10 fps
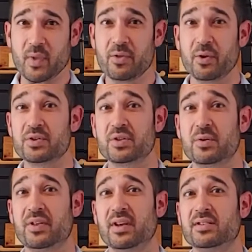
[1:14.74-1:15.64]
Those two
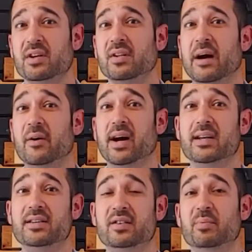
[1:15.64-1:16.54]
things allowed
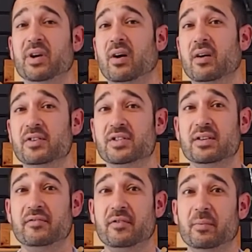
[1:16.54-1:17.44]
ice to be
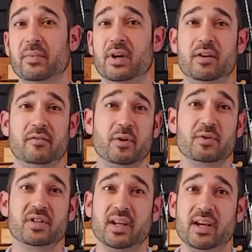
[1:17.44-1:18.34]
harvested from
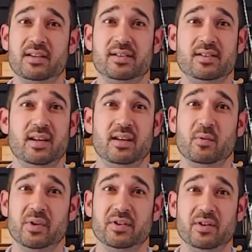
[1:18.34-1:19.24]
frozen lakes in the
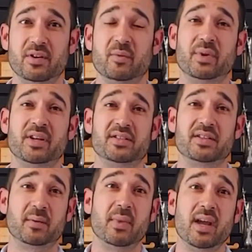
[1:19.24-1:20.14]
winter in places
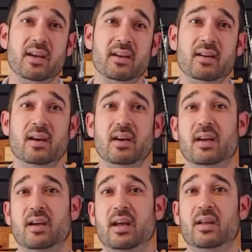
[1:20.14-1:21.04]
like Maine
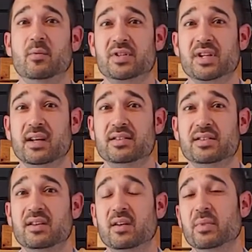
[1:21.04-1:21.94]
and
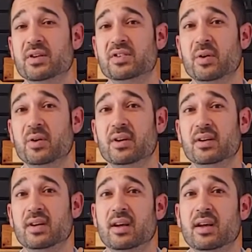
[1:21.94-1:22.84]
Wisconsin and Minnesota.
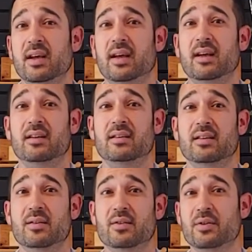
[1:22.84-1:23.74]

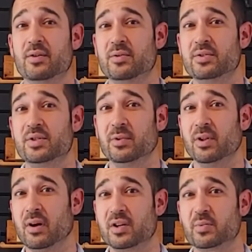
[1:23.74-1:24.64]
And those
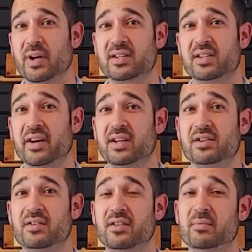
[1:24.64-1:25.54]
large blocks of ice
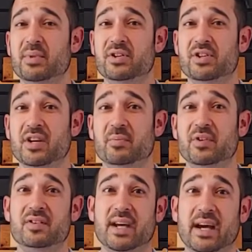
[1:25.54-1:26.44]
could then be
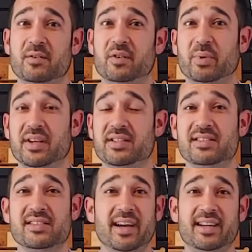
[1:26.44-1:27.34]
shipped down to
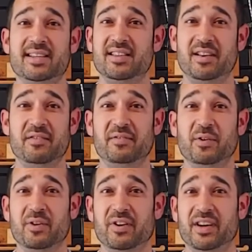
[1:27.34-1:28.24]
places like sunny
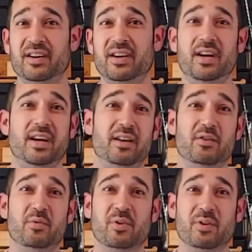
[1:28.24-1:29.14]
Florida and
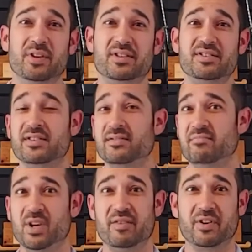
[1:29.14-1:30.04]
New Orleans
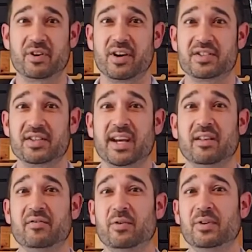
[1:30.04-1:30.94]
and even across to
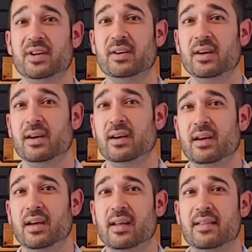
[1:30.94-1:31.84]
California.
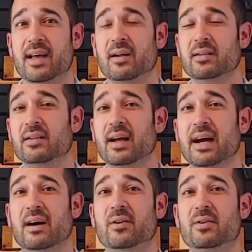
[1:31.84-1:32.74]
And that
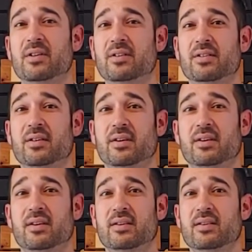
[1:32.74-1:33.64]
allowed
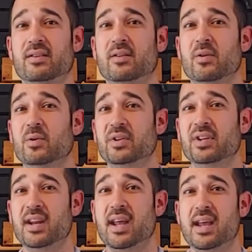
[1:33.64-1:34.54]
the
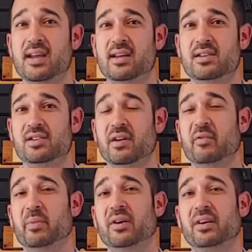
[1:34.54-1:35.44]
golden age of
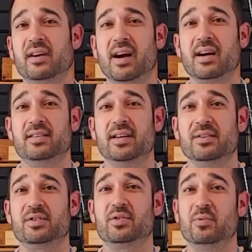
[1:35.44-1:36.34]
American
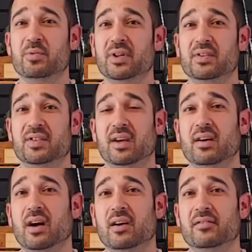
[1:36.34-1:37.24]
cocktails to really take
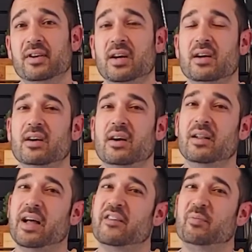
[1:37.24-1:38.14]
off. A
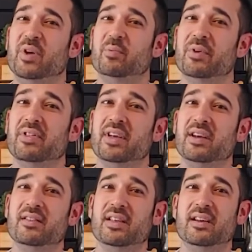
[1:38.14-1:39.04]
lot of people
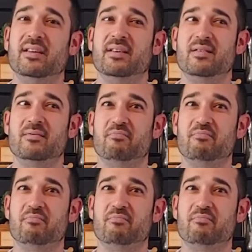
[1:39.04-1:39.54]
think that